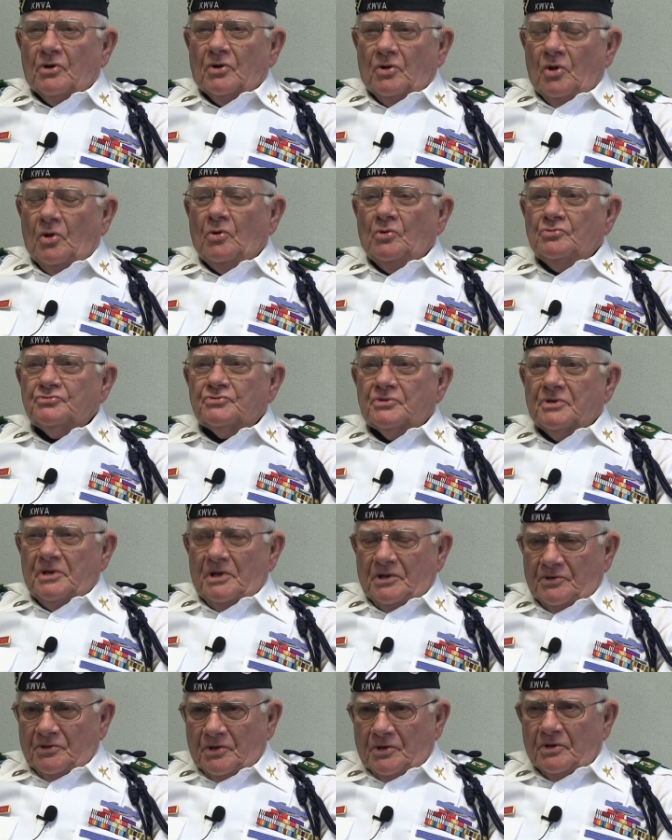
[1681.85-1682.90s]
our clothes
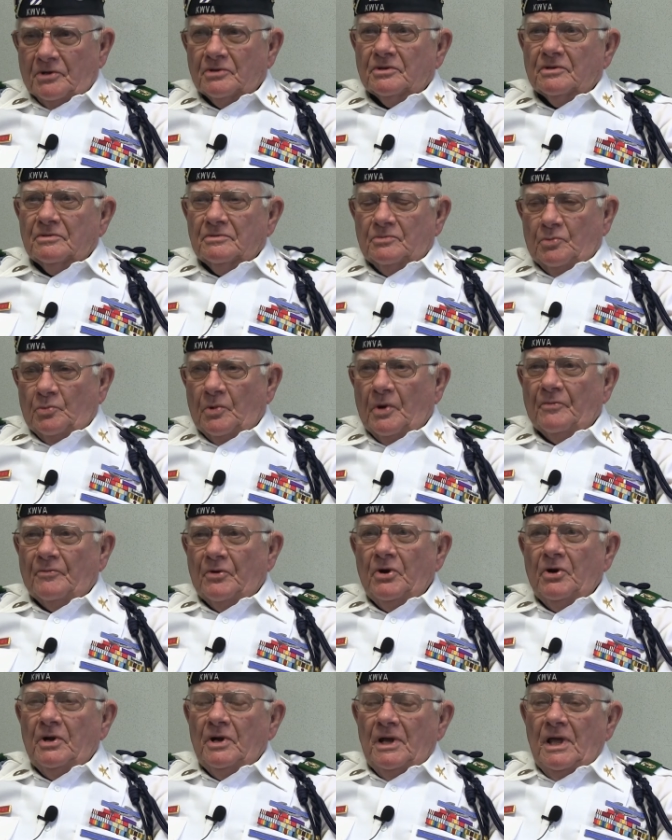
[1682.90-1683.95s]
in the
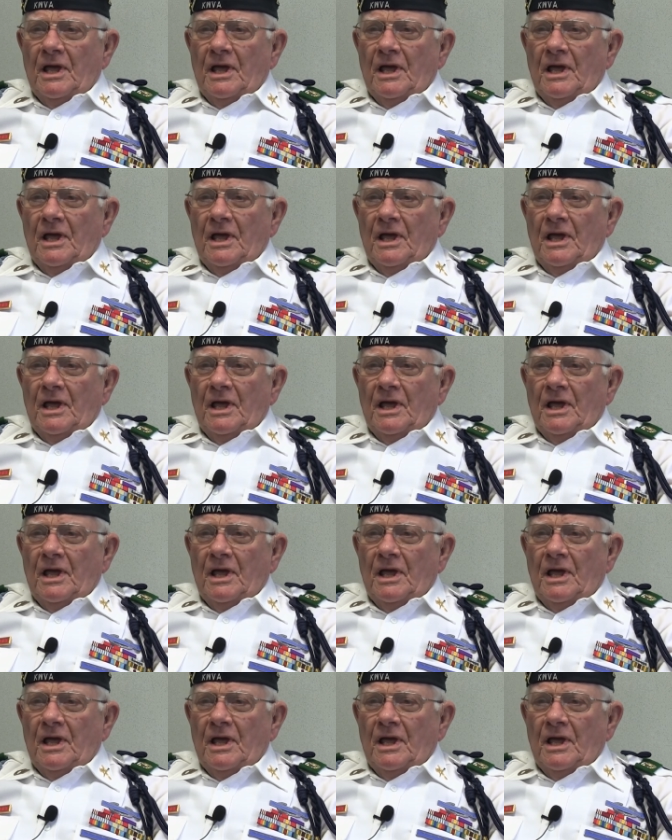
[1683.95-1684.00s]
river